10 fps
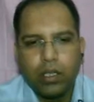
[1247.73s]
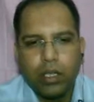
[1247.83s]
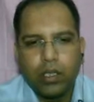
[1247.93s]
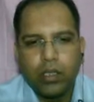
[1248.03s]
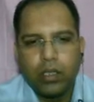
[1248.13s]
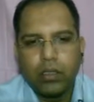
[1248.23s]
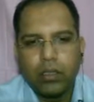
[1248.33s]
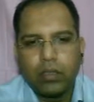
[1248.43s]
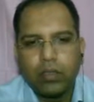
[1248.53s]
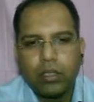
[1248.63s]

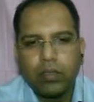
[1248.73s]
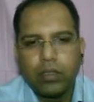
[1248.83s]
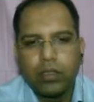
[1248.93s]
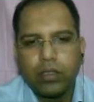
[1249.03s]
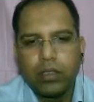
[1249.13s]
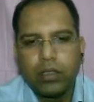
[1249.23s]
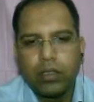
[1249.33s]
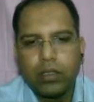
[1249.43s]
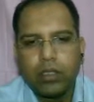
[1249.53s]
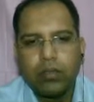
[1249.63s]
extensor
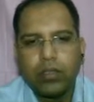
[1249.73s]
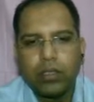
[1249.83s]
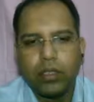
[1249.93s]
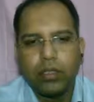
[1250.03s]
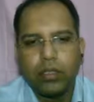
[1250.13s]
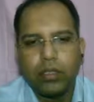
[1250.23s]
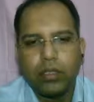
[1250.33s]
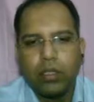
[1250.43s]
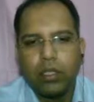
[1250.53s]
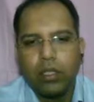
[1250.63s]
surfaces
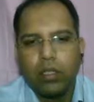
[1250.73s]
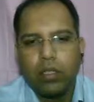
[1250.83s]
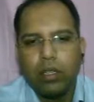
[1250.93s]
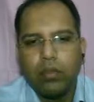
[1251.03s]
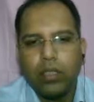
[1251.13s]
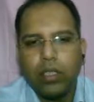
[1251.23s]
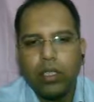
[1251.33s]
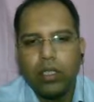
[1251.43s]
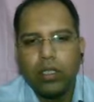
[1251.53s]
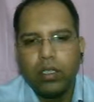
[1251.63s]
of the
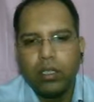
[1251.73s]
knee